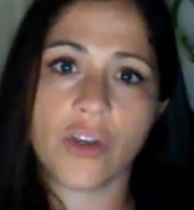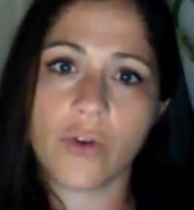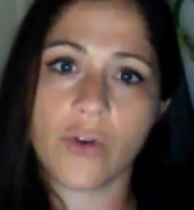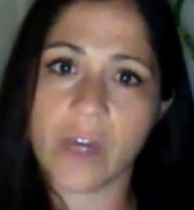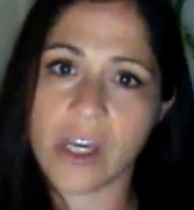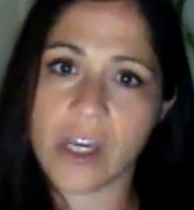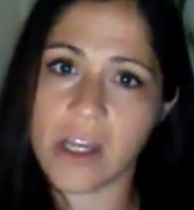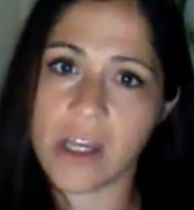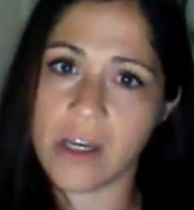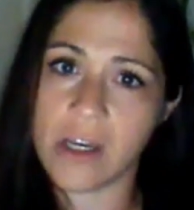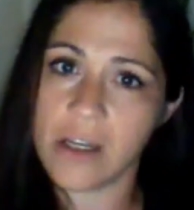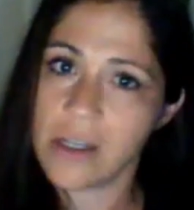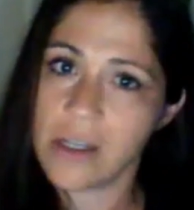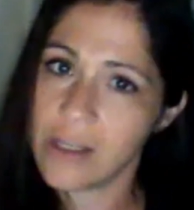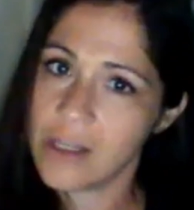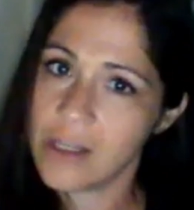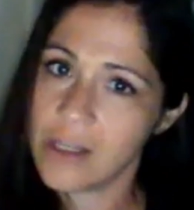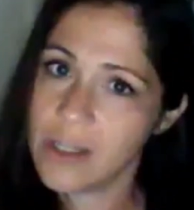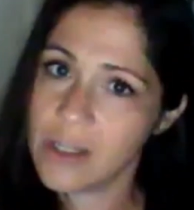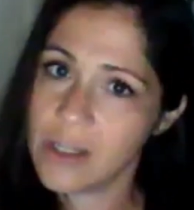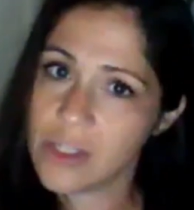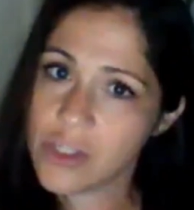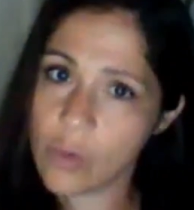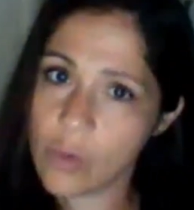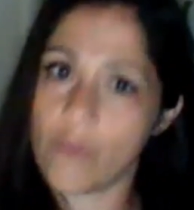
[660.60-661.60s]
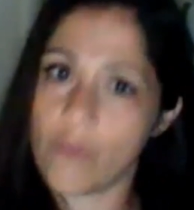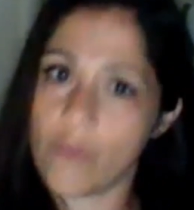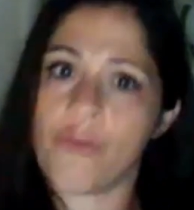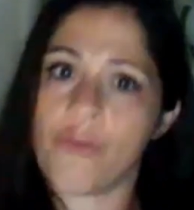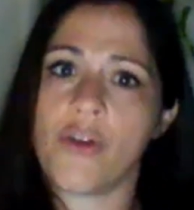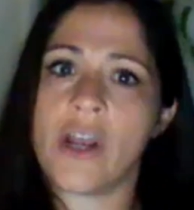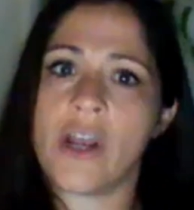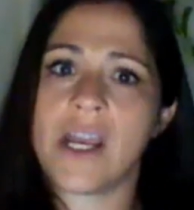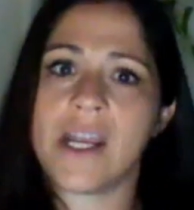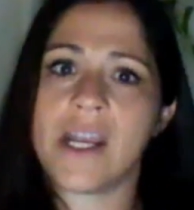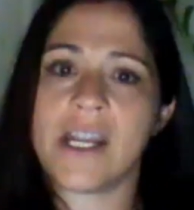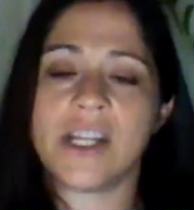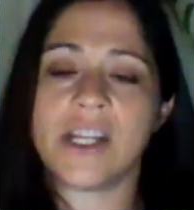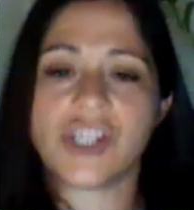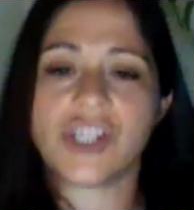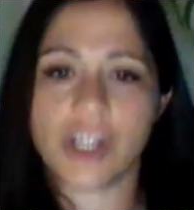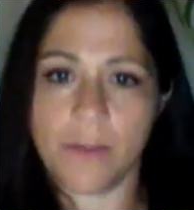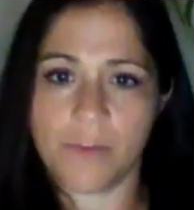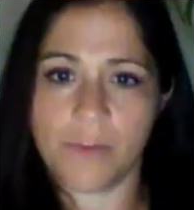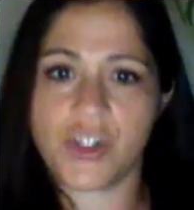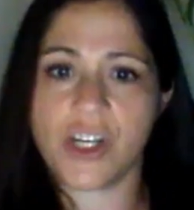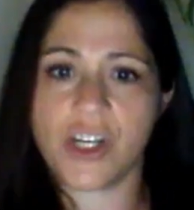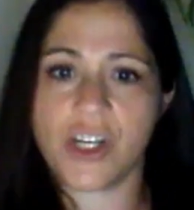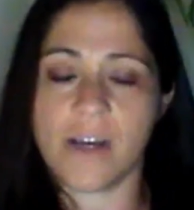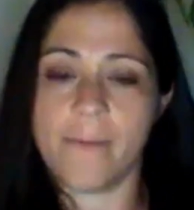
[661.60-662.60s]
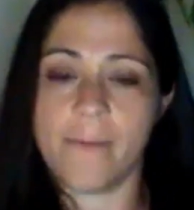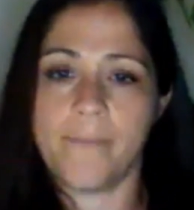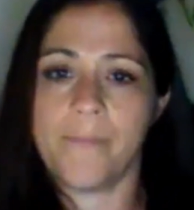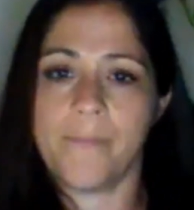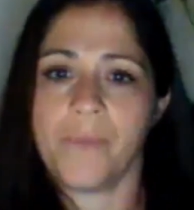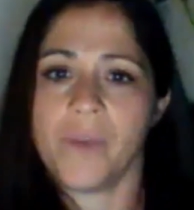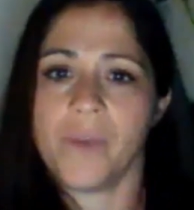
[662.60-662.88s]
you get too afraid and jump ship.